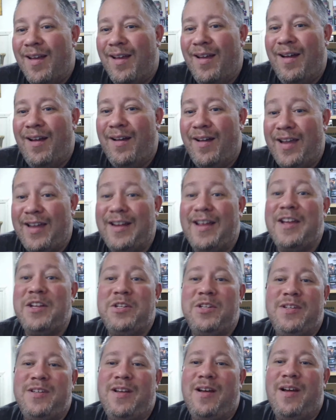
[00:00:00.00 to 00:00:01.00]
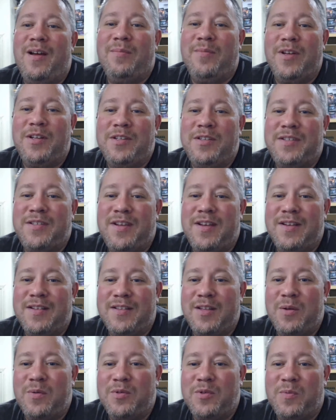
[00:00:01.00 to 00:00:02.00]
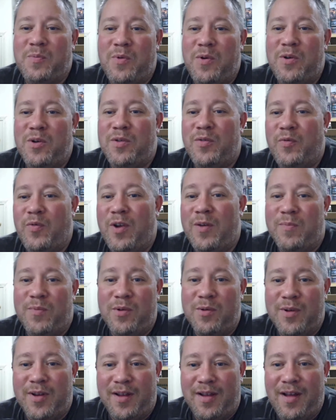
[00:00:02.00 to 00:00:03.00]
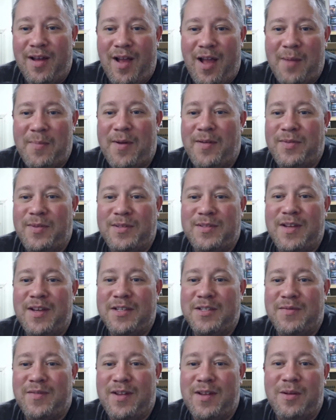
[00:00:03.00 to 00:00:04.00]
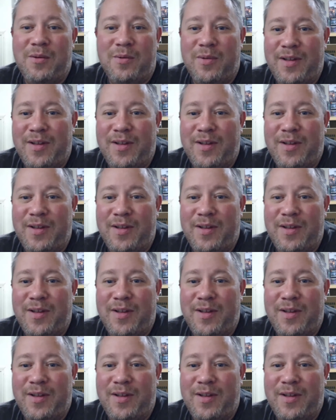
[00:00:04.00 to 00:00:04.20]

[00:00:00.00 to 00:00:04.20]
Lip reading: In ancient time, legend says there was a bird of great beauty, about the size of an eagle.